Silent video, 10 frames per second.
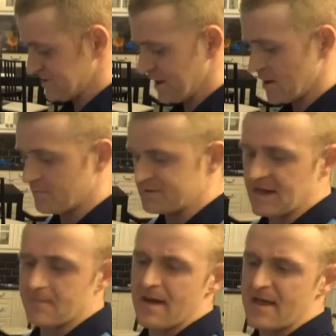So
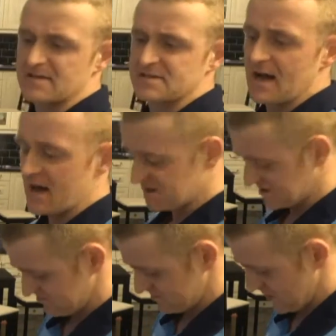potato about that size,
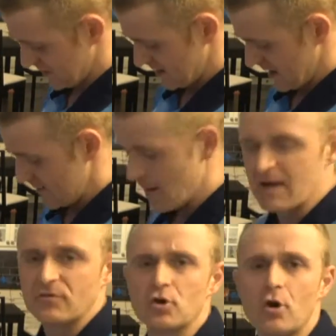I
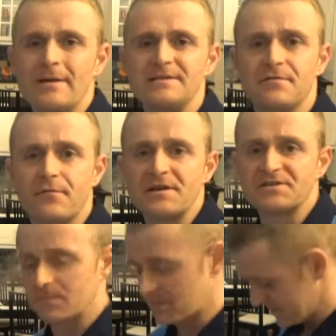might even cut them into three,
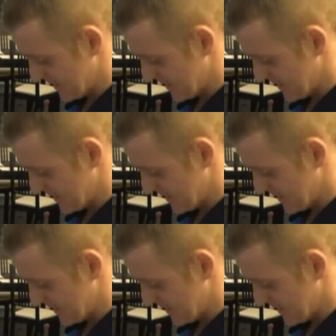some of the